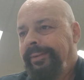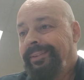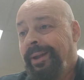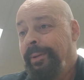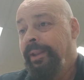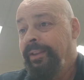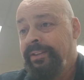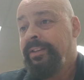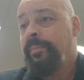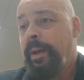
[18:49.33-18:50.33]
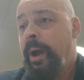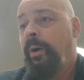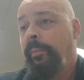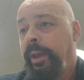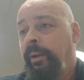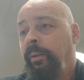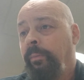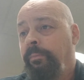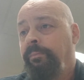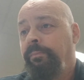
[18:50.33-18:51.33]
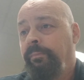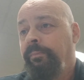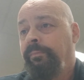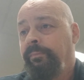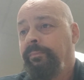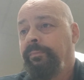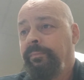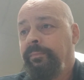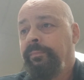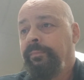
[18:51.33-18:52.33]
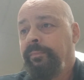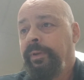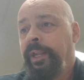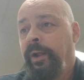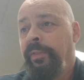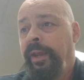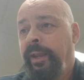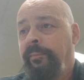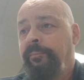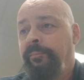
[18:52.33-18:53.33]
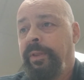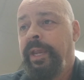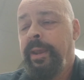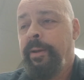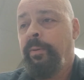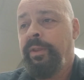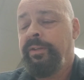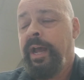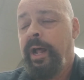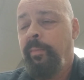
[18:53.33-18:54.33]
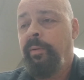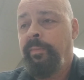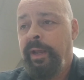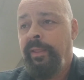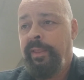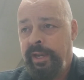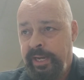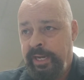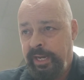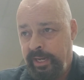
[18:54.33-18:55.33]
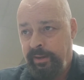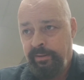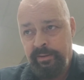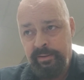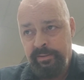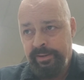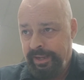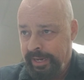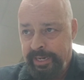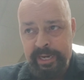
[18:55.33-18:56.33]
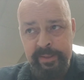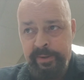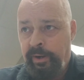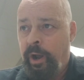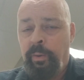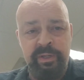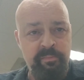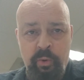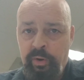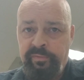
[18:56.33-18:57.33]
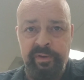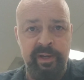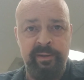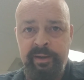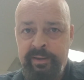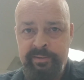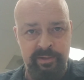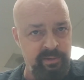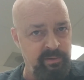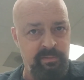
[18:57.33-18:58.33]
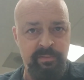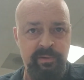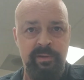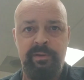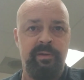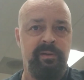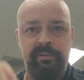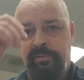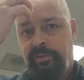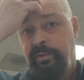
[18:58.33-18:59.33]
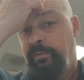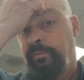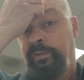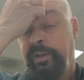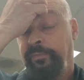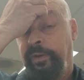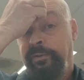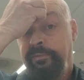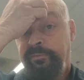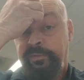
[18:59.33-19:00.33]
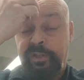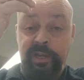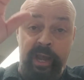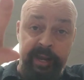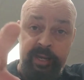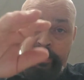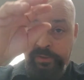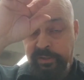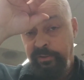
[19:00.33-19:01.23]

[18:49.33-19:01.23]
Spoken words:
I mean, this is a power metal. You know, they came out with this album, and they're always morphing into different styles and